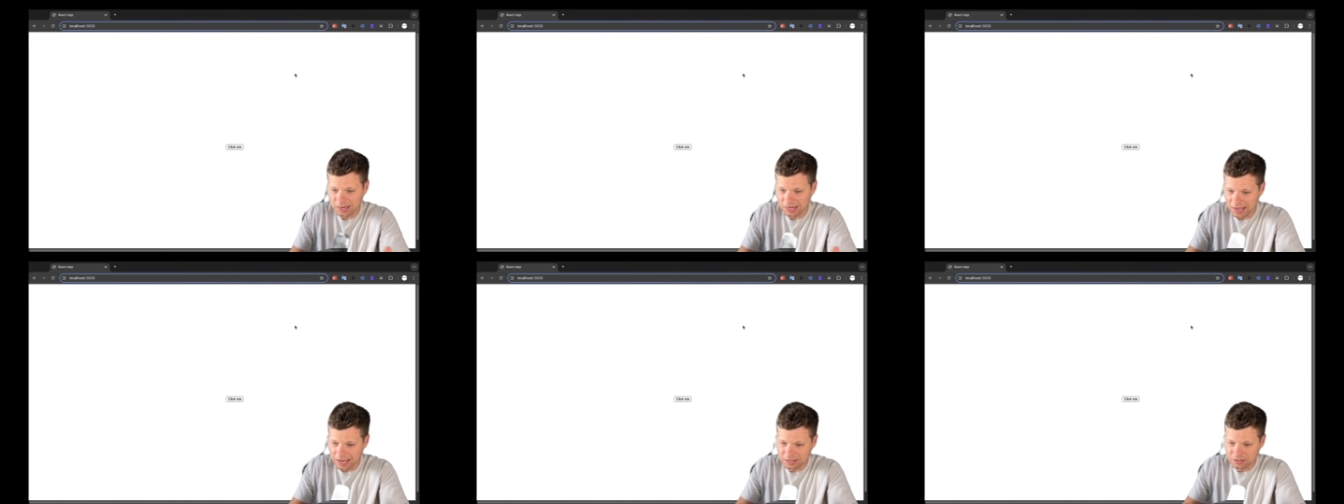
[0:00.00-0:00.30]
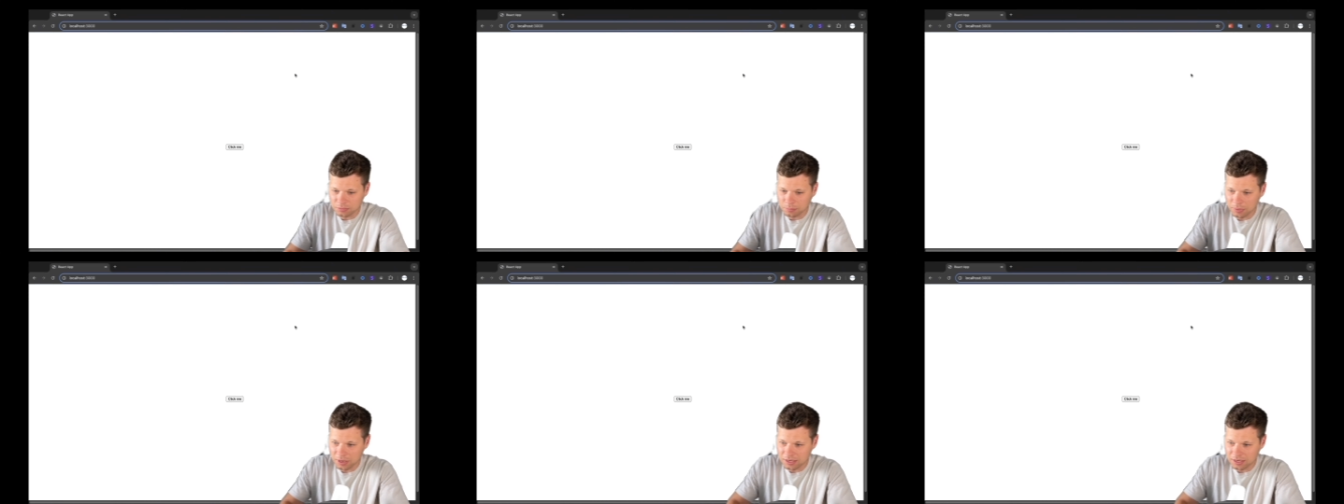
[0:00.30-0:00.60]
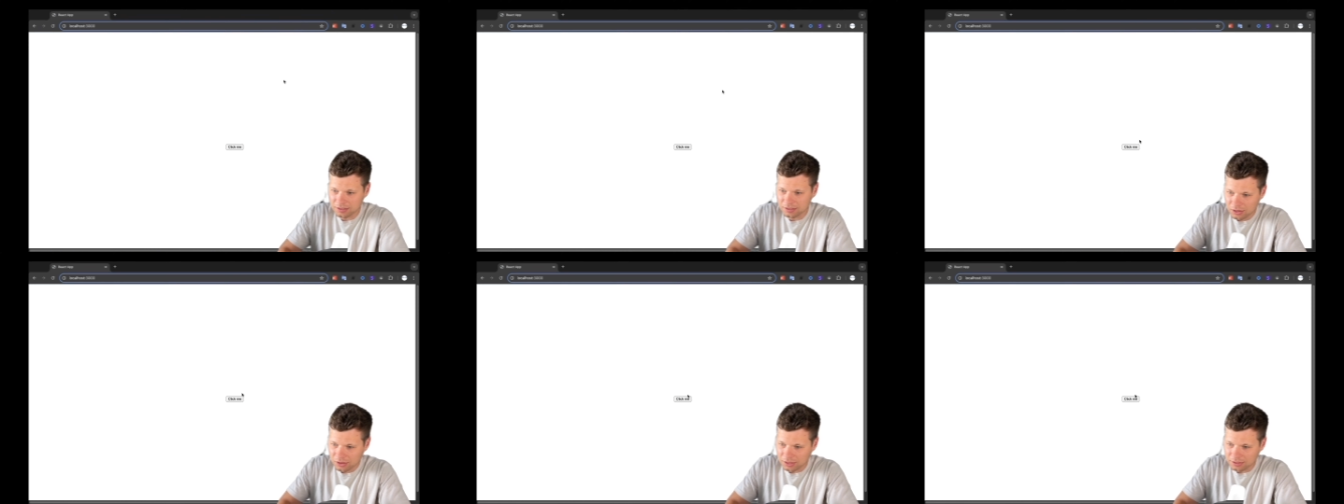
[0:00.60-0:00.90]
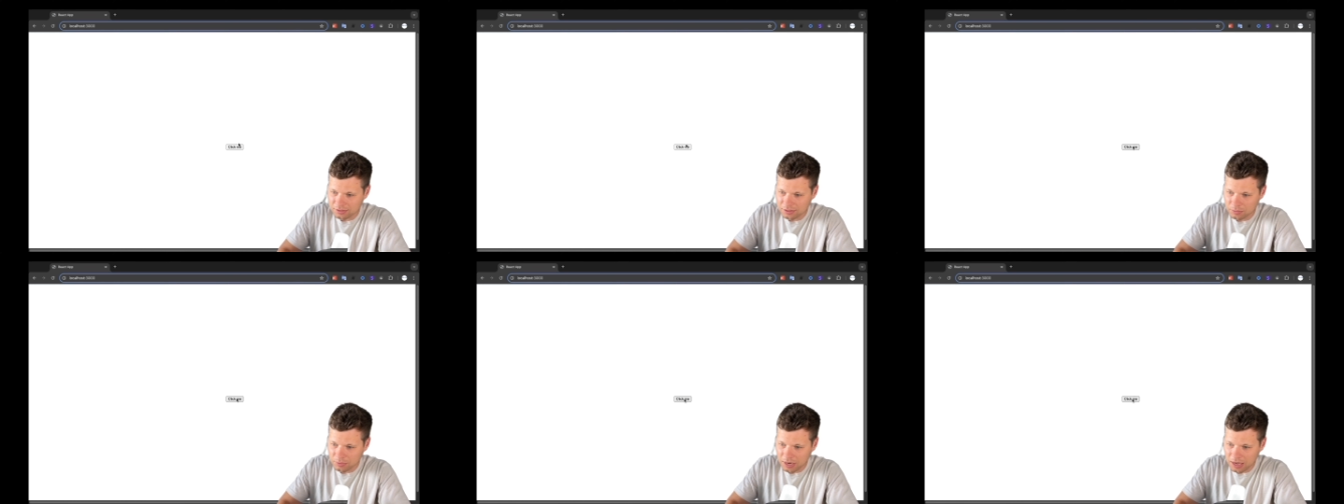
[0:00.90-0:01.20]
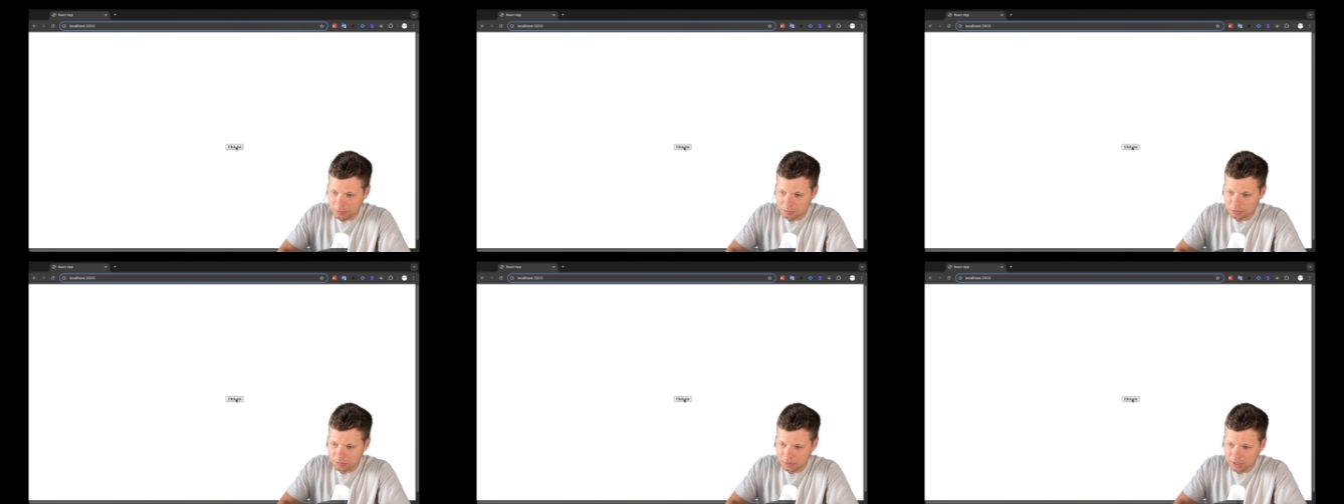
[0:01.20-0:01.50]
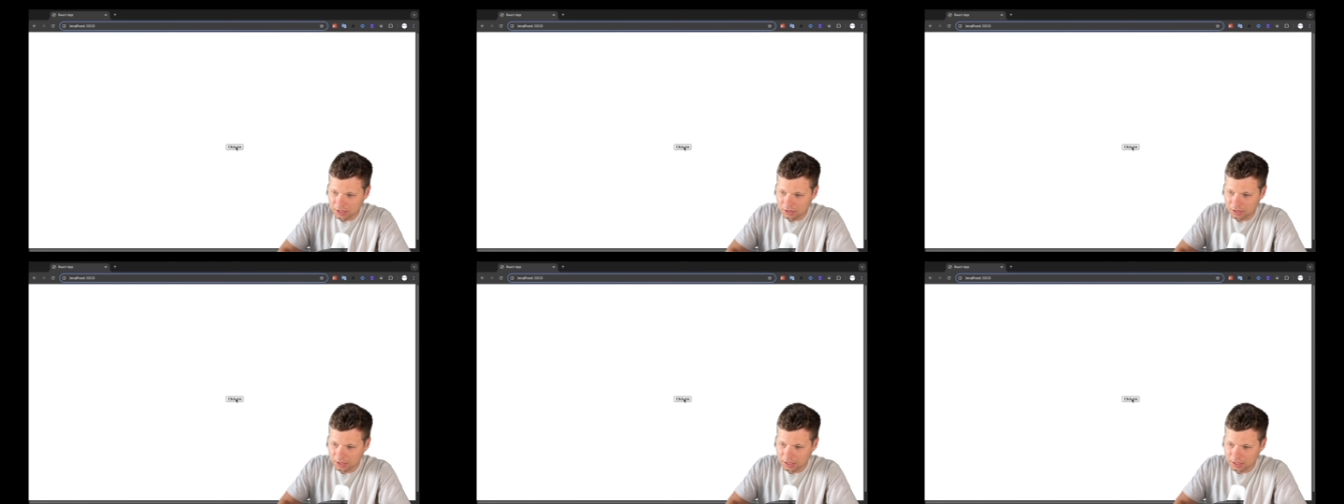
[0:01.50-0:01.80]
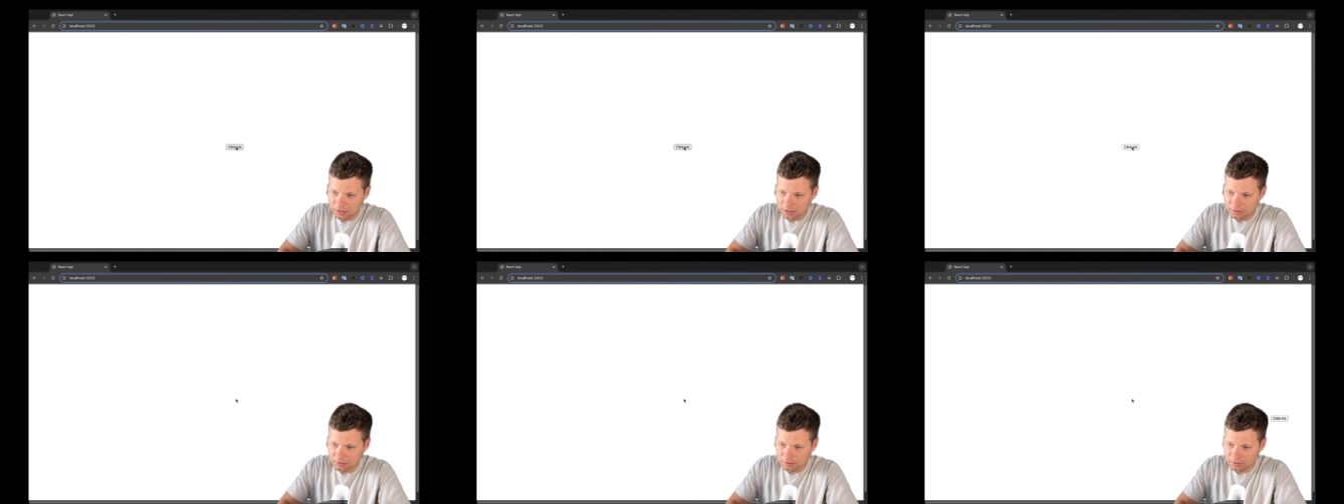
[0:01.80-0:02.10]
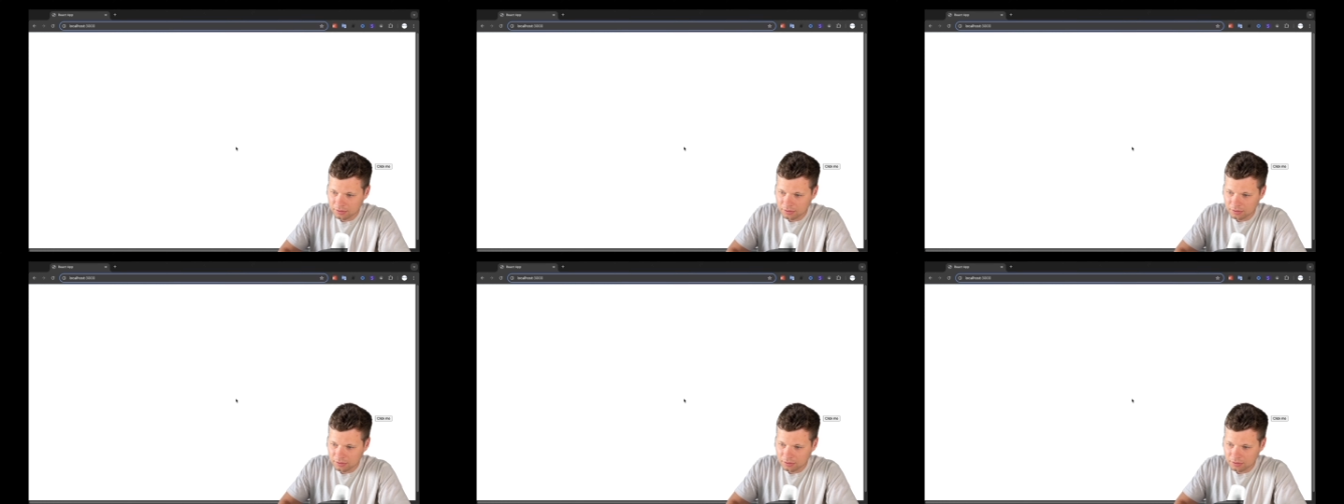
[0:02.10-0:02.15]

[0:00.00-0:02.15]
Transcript: It has a button. Let's see what happens when I click it.